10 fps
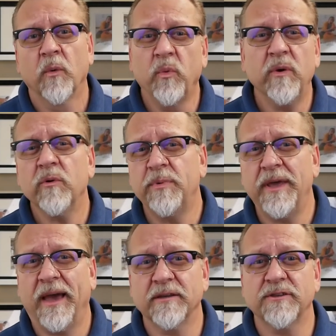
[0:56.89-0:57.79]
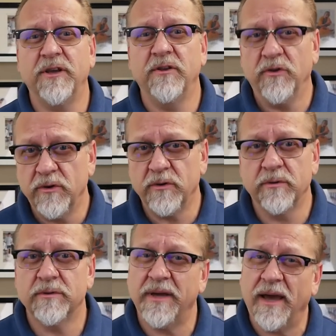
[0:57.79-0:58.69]
We will be asking
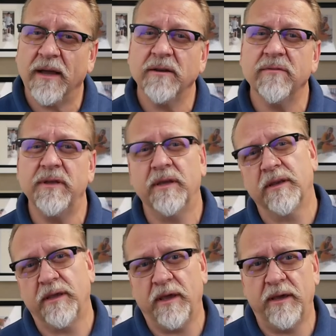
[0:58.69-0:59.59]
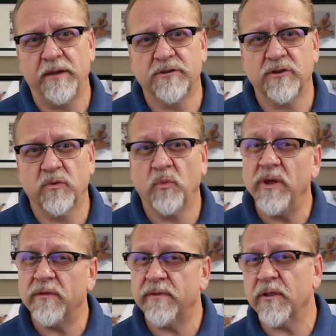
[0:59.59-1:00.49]
you to actively engage
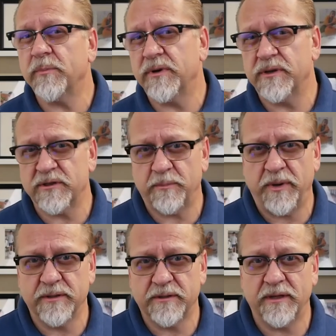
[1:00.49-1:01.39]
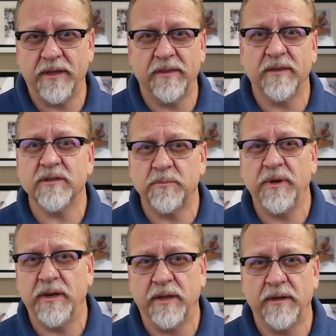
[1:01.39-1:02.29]
with fellow participants in this
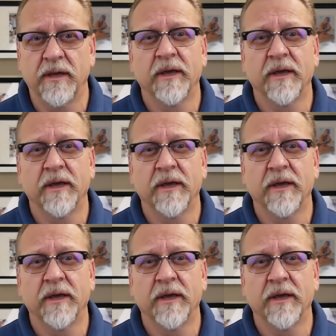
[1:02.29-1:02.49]
meeting.